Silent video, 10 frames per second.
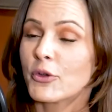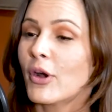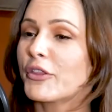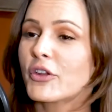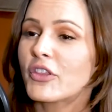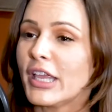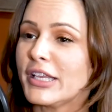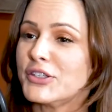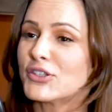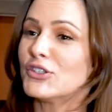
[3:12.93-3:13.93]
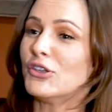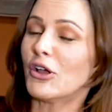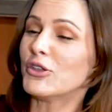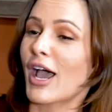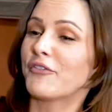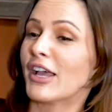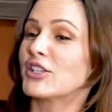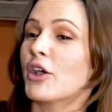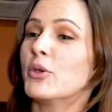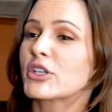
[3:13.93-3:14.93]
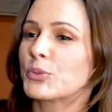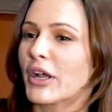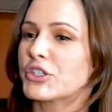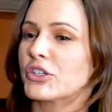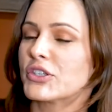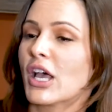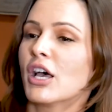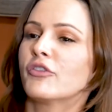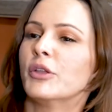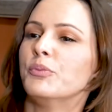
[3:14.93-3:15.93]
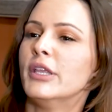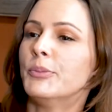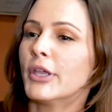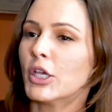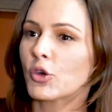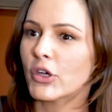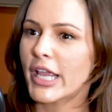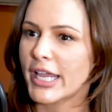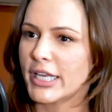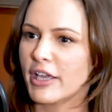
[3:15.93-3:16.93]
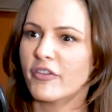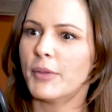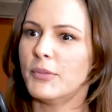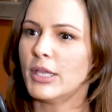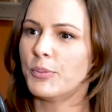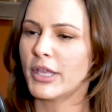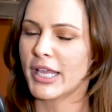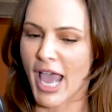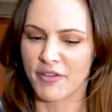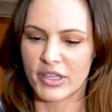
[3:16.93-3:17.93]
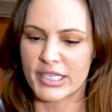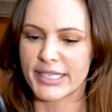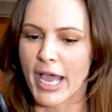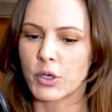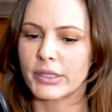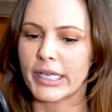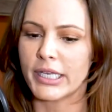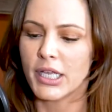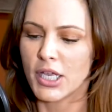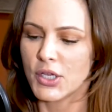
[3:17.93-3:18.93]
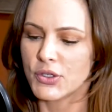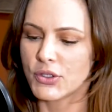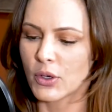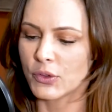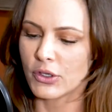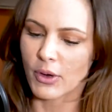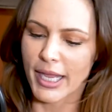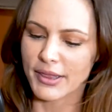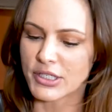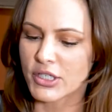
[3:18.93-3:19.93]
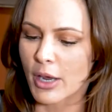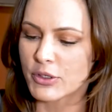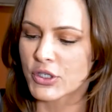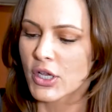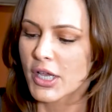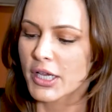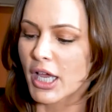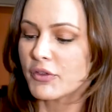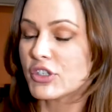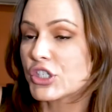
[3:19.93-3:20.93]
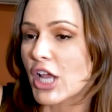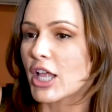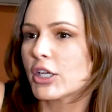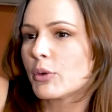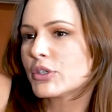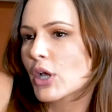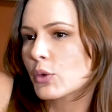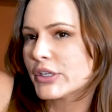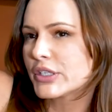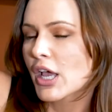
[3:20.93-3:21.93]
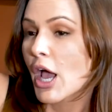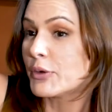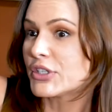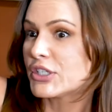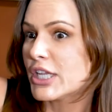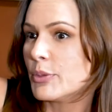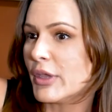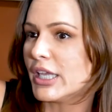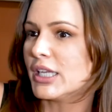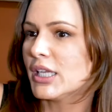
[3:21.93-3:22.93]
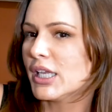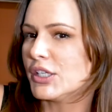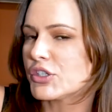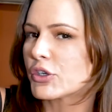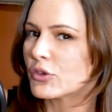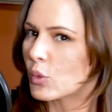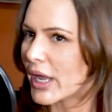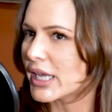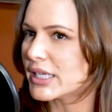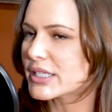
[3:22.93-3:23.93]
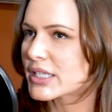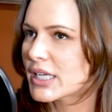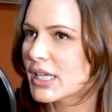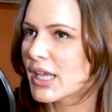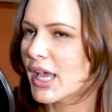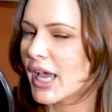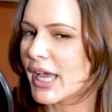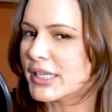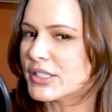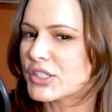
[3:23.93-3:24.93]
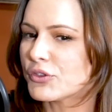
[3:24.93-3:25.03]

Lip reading: other things, that's how you express yourself. And me being creative and me having this outlet. So, I was kind of a shell, and I was timid in certain ways. And